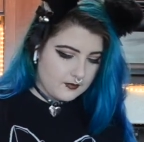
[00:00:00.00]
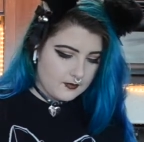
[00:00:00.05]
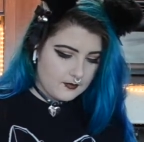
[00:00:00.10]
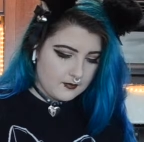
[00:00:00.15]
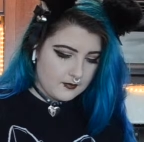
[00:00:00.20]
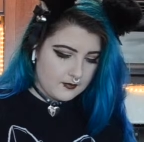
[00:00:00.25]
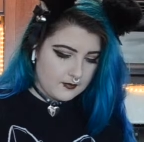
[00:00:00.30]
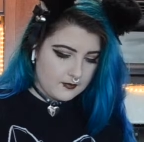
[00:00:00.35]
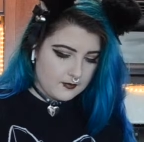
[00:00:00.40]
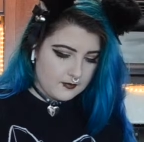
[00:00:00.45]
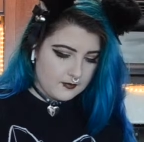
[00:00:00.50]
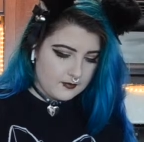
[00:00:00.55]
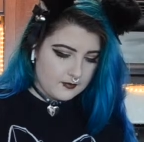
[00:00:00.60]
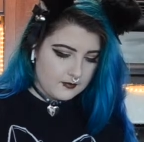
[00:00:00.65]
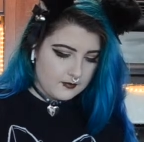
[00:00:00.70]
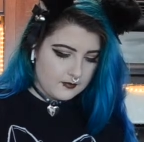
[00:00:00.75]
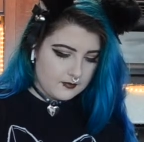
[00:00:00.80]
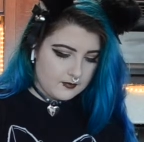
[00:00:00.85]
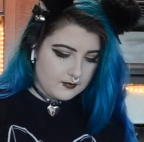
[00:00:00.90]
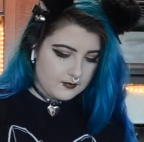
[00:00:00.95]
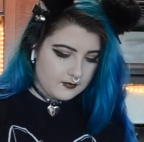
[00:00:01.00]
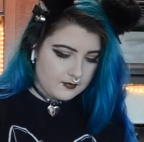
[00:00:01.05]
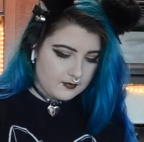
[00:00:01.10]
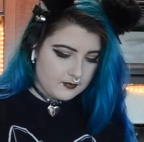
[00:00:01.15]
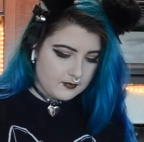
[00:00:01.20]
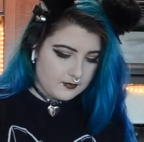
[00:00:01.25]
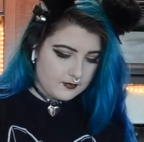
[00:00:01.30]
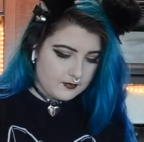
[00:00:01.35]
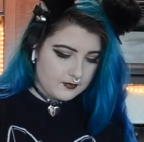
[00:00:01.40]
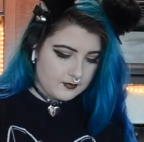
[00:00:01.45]

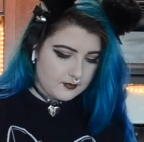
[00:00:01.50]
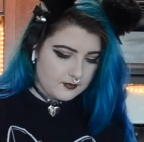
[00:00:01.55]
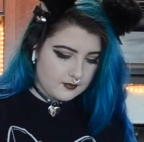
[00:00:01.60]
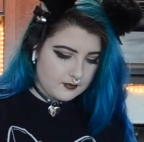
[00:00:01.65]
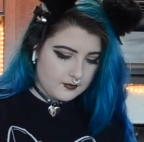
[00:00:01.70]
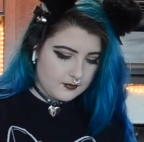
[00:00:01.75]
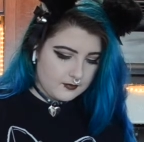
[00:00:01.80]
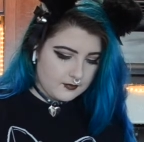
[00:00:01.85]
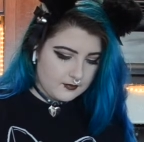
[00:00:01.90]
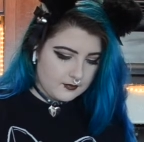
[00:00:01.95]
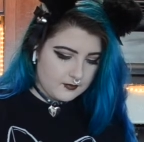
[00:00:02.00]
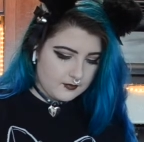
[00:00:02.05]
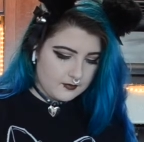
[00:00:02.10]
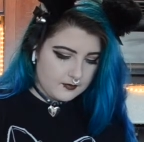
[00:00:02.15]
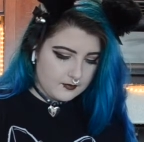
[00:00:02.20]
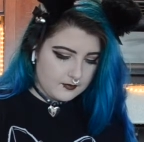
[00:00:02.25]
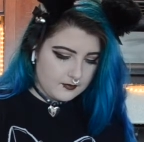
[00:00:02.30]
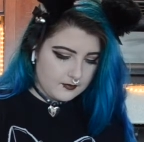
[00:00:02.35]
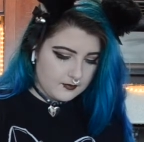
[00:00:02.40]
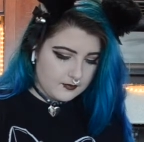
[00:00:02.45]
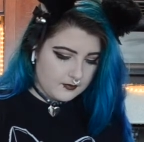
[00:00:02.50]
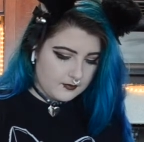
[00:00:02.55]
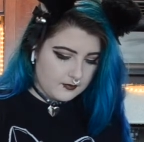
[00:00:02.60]
(no one is talking)